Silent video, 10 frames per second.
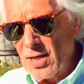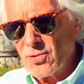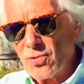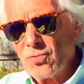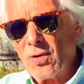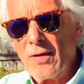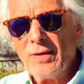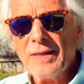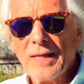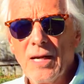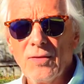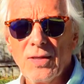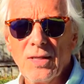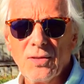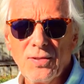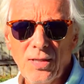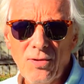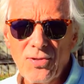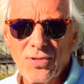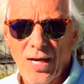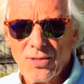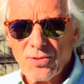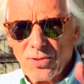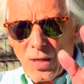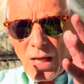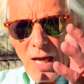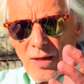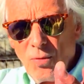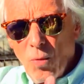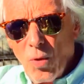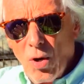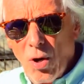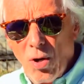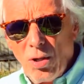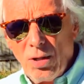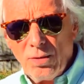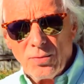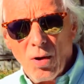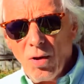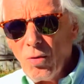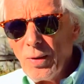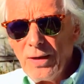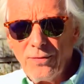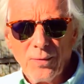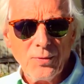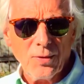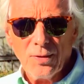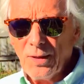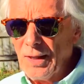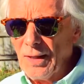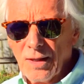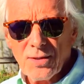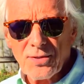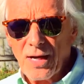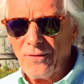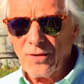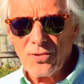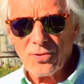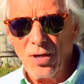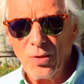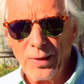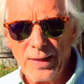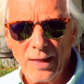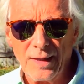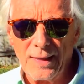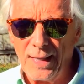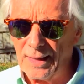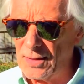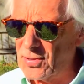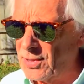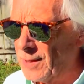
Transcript: starts traveling down the enterocytes that line the walls all the way from your esophagus all the way down to the anus,